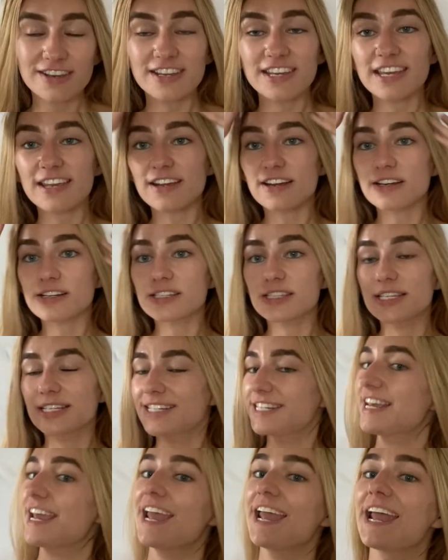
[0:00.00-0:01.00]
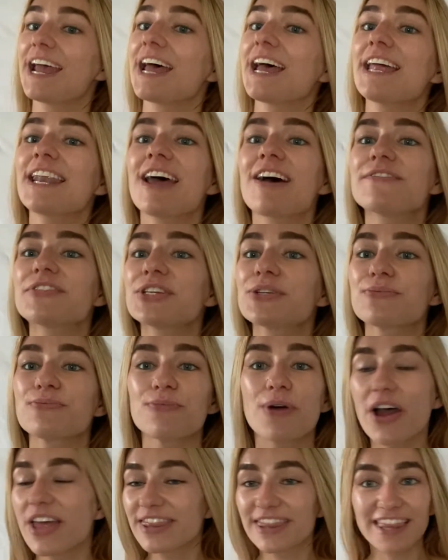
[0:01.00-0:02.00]
Here's the tan after
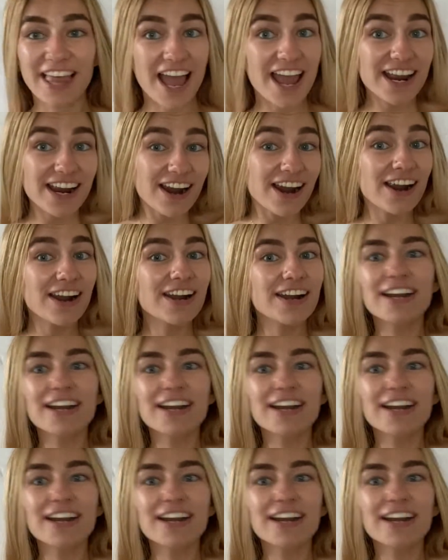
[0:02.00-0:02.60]
one layer.